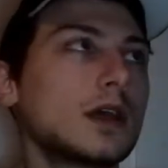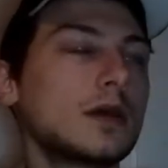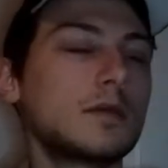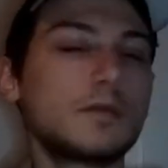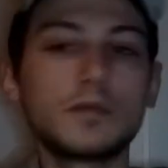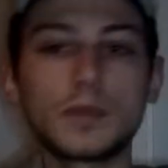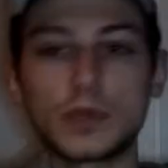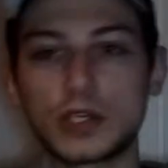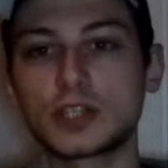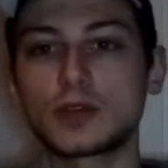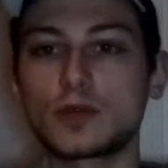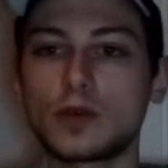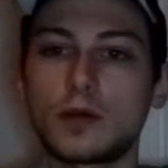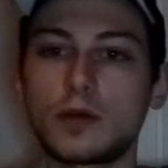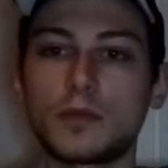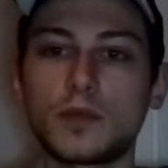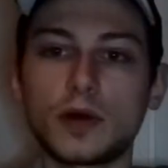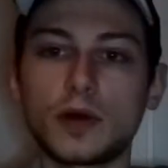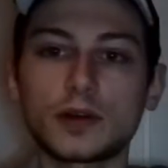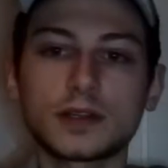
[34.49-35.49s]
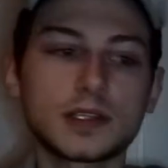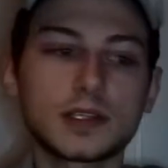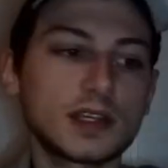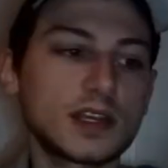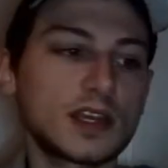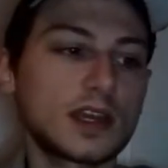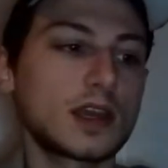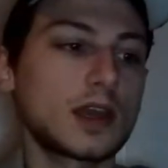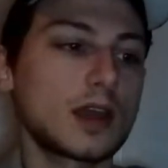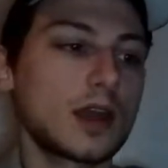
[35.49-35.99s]
mystery
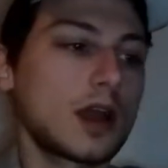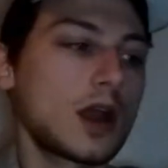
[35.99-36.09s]
unboxing,